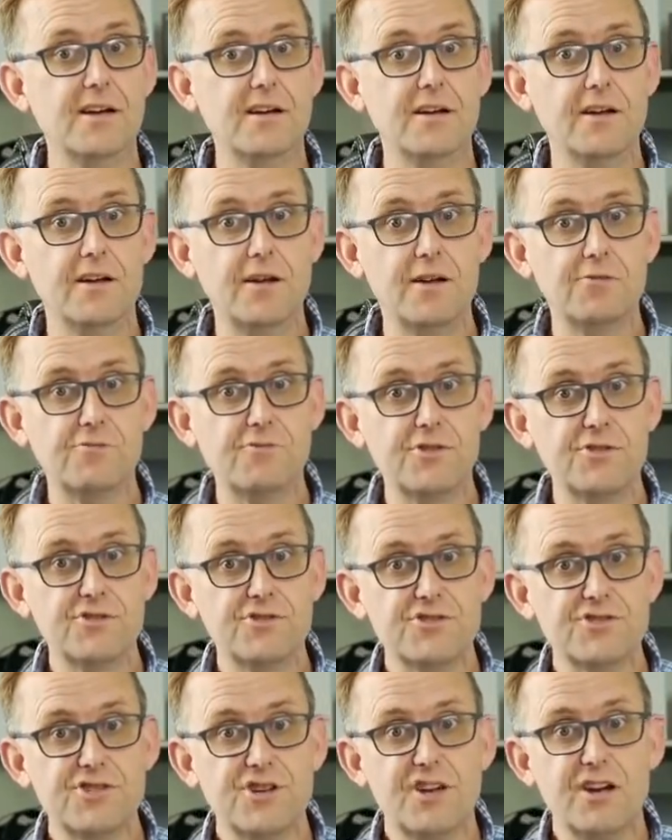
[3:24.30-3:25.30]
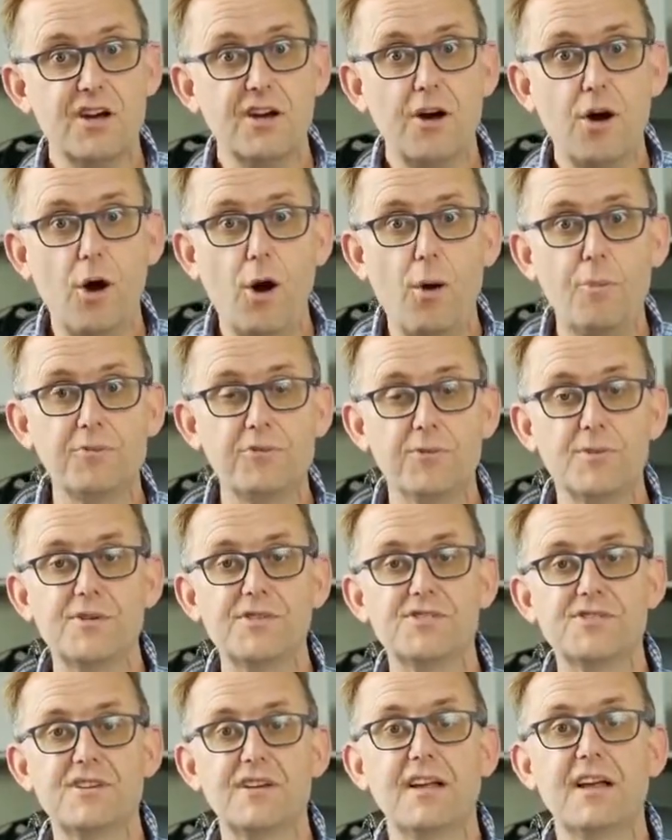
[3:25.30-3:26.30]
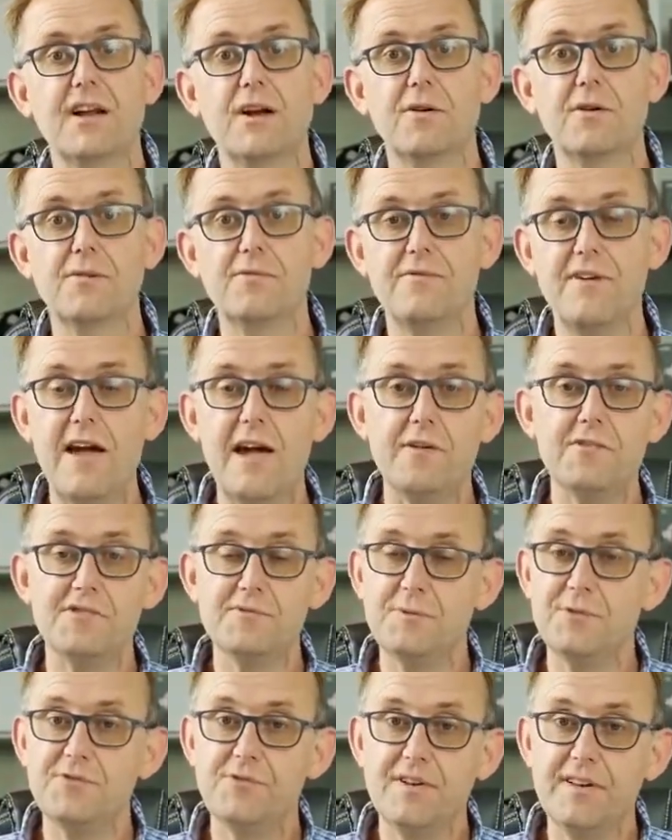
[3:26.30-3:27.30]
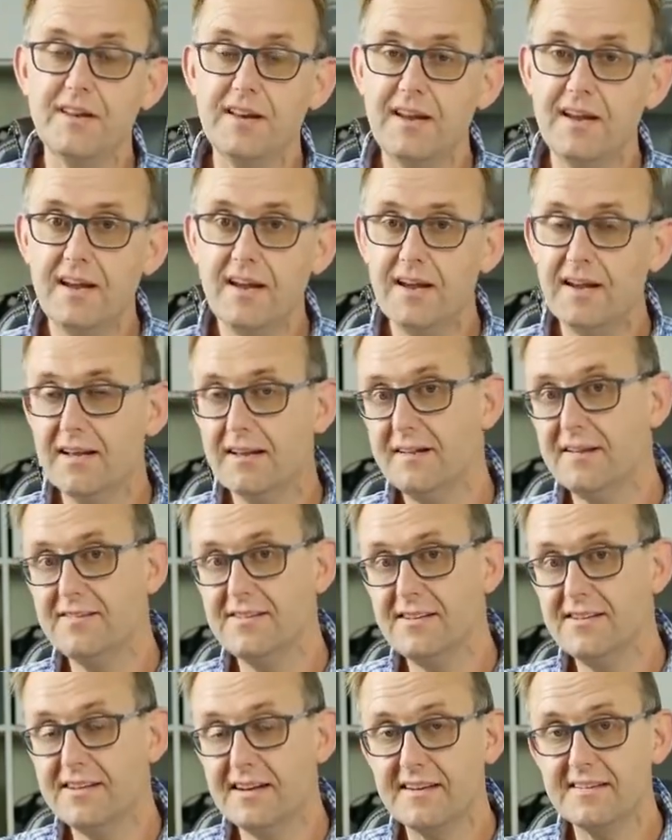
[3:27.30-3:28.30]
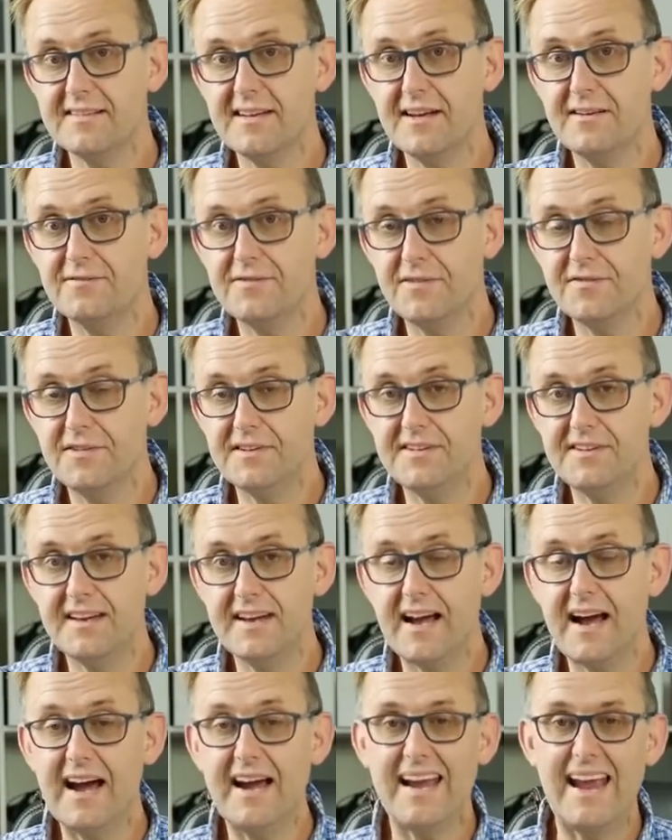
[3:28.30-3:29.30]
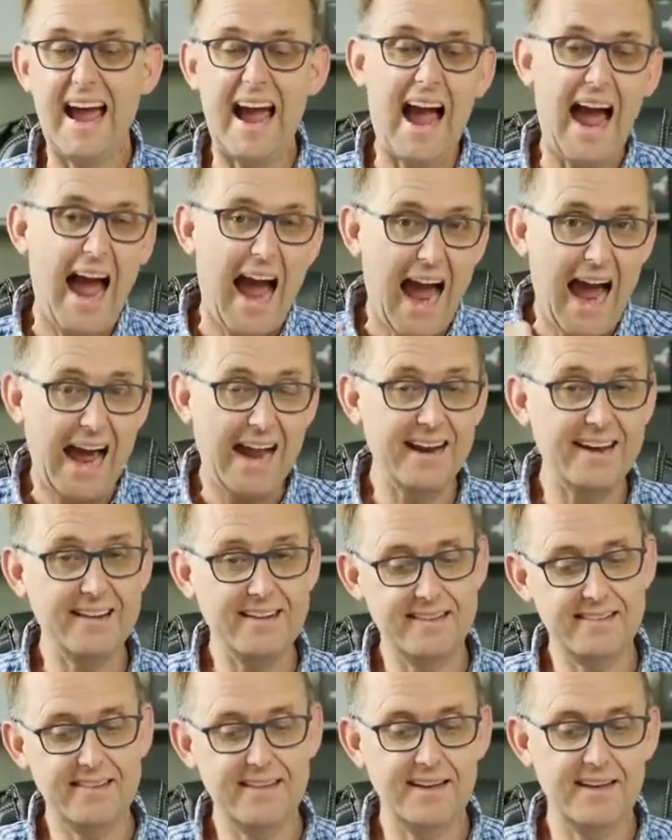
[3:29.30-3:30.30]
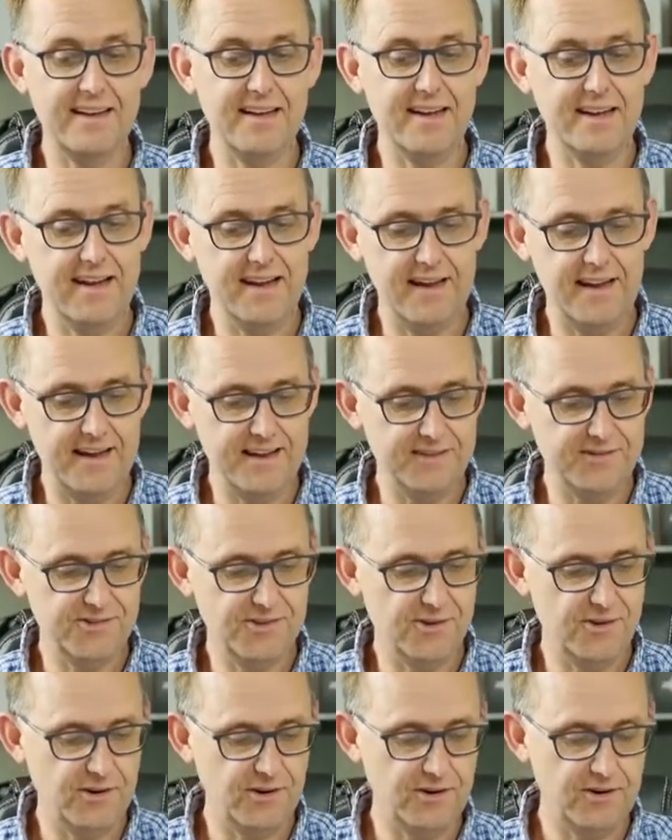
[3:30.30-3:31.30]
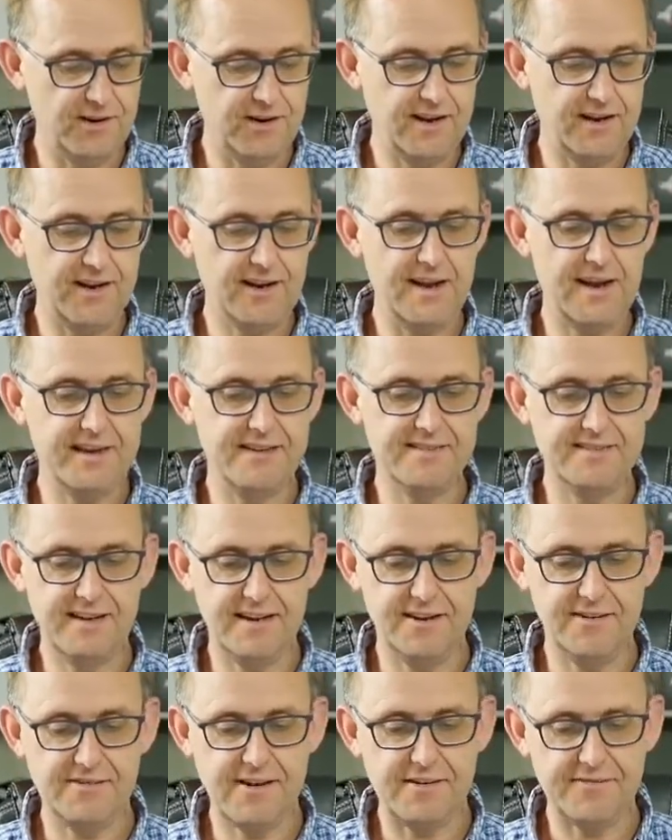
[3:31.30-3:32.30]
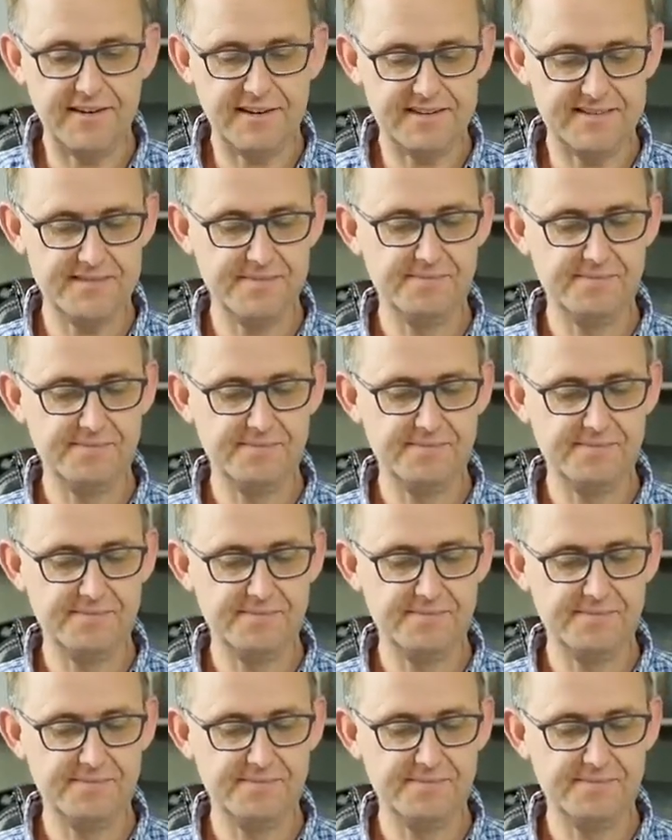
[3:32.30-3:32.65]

runs Optimus, it varies between the GTX 1050 Ti and the internal HD graphics.